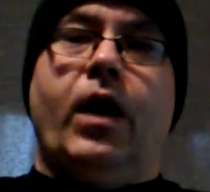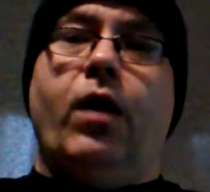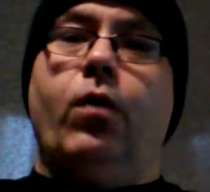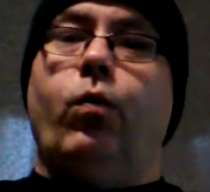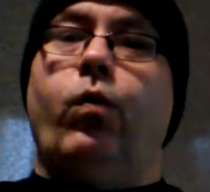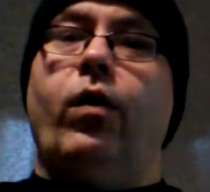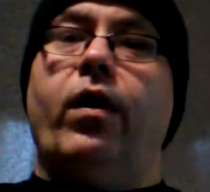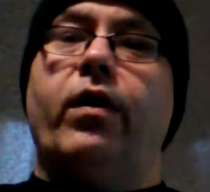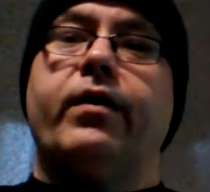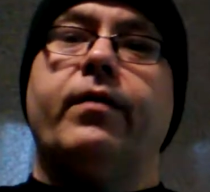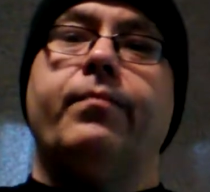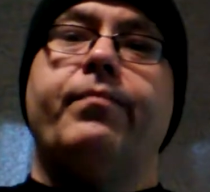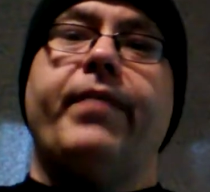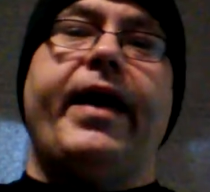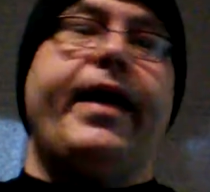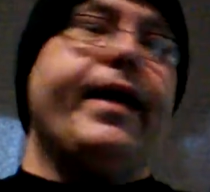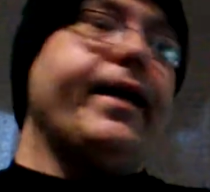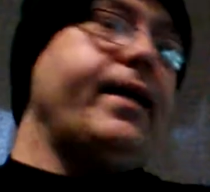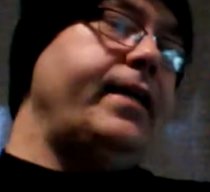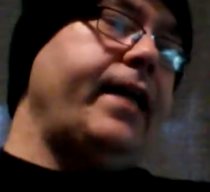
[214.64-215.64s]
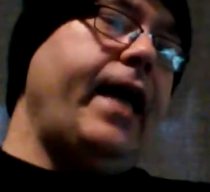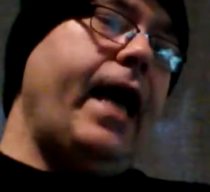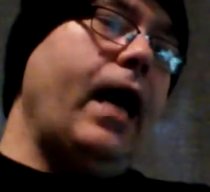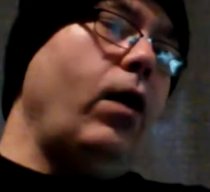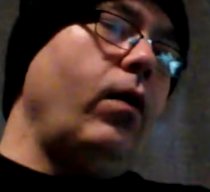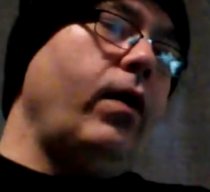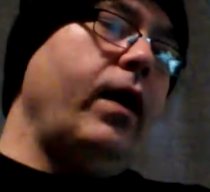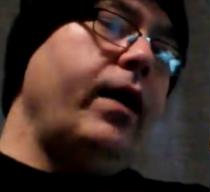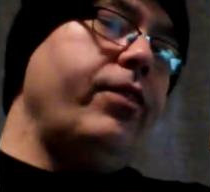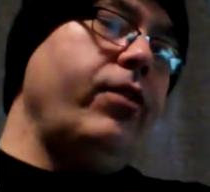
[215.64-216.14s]
Welcome back, and
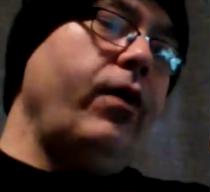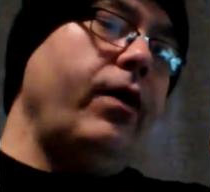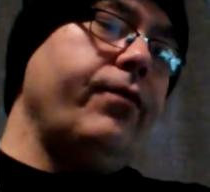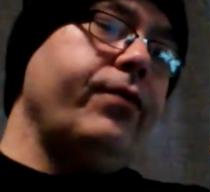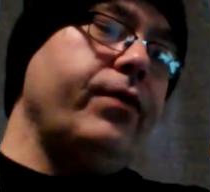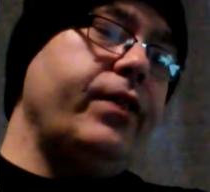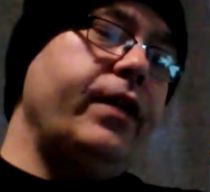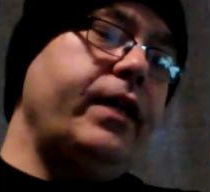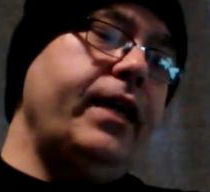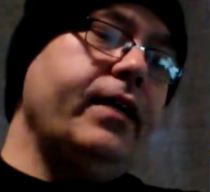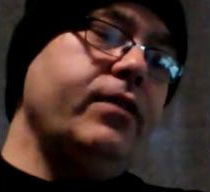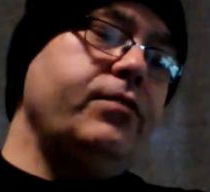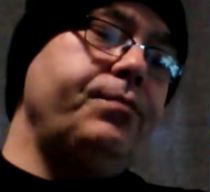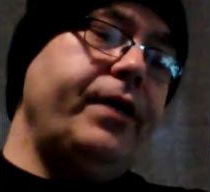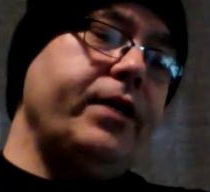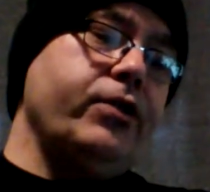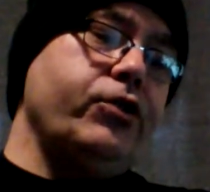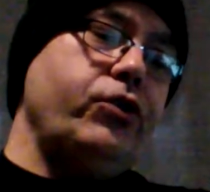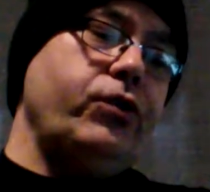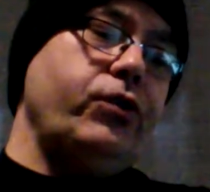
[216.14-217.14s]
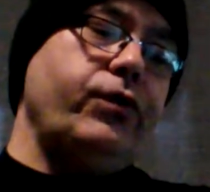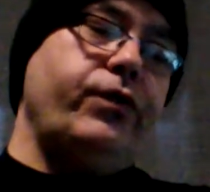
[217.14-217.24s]
now I thought for the next picture,